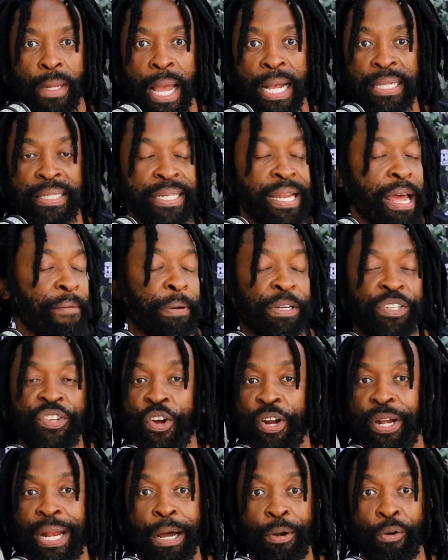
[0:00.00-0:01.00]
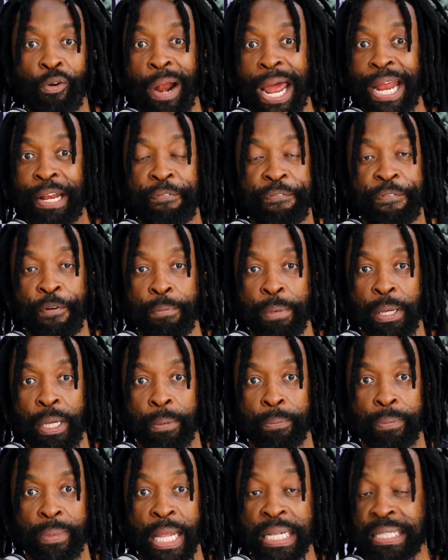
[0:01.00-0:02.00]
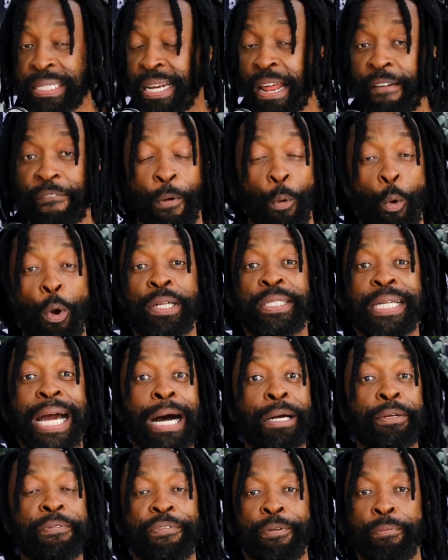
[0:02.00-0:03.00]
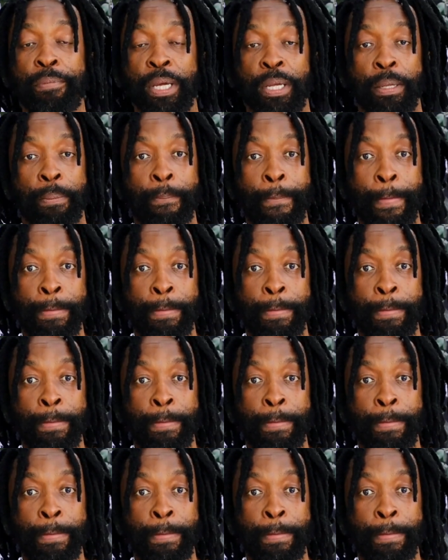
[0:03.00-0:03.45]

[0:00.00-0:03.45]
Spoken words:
It's never turned out right for me. It's never worked out for me.